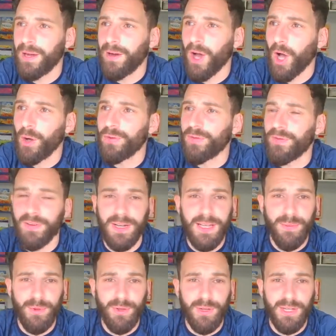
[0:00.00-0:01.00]
Hopefully I'm
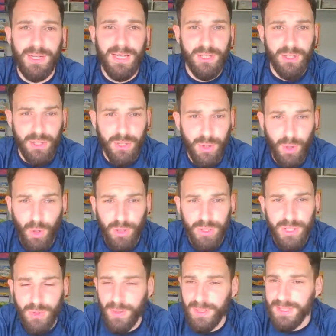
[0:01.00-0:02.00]
not going to get too hot and
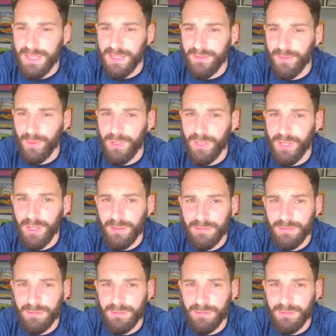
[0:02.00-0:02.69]
sweaty for you,